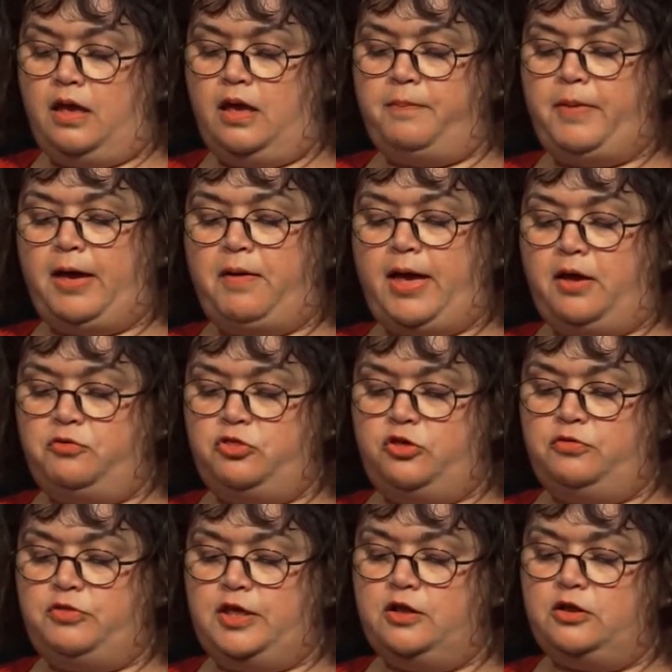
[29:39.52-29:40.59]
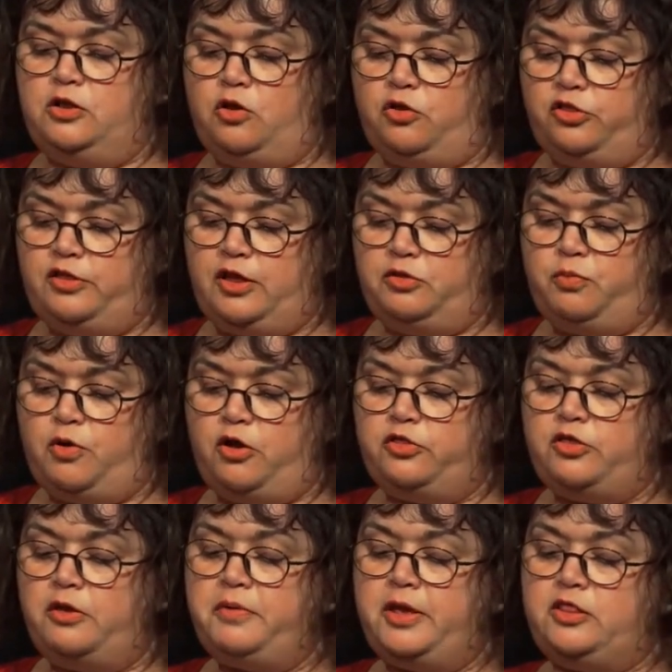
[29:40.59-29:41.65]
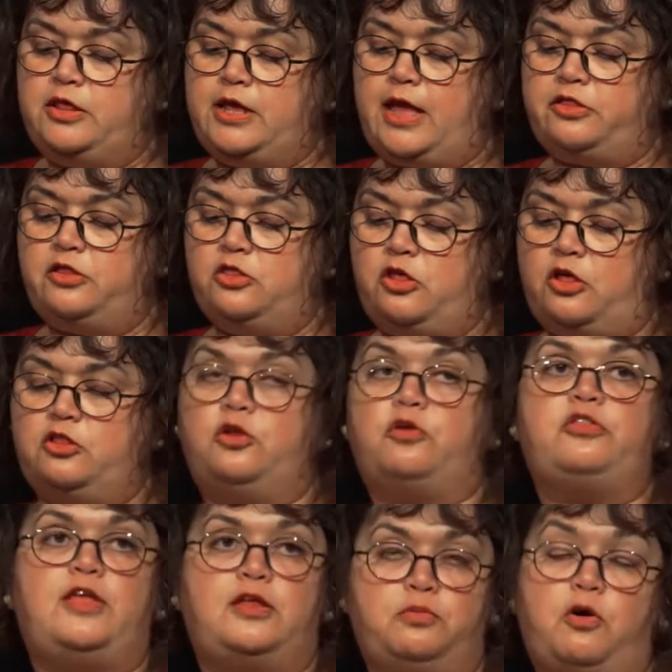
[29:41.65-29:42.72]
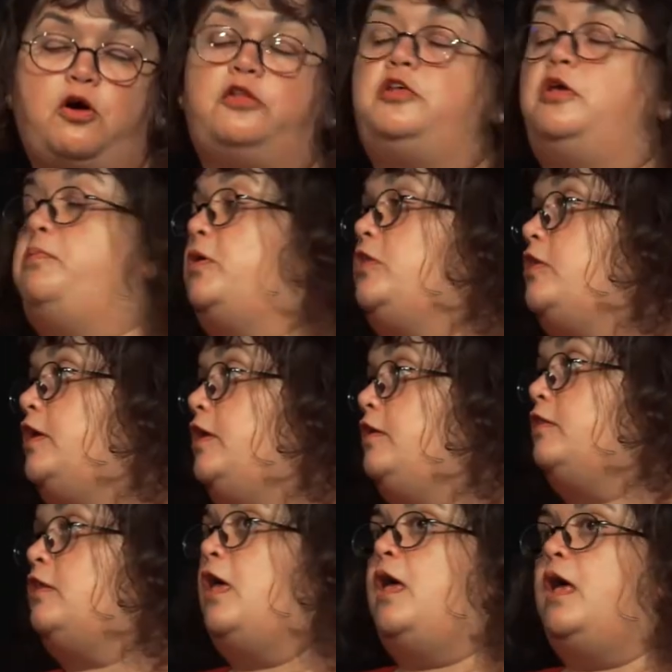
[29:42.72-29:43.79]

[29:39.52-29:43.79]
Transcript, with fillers: about how Judy had lost Eduardo, and she hasn't just lost Eduardo, but she